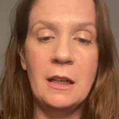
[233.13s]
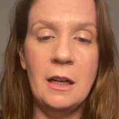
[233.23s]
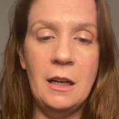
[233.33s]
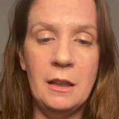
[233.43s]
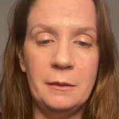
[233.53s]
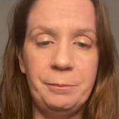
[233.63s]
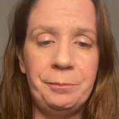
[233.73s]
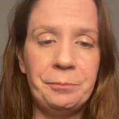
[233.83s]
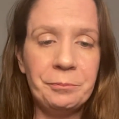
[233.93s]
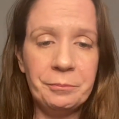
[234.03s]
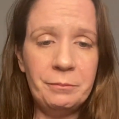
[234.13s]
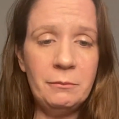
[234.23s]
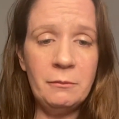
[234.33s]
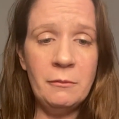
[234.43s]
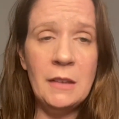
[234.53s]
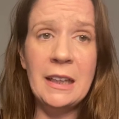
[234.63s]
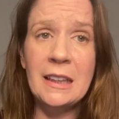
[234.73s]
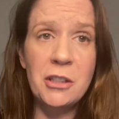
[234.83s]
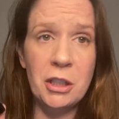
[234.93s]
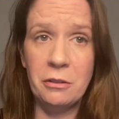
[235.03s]
I
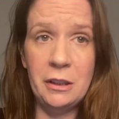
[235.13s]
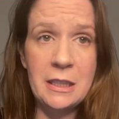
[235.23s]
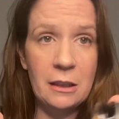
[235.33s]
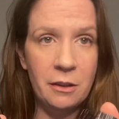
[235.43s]
can generally tell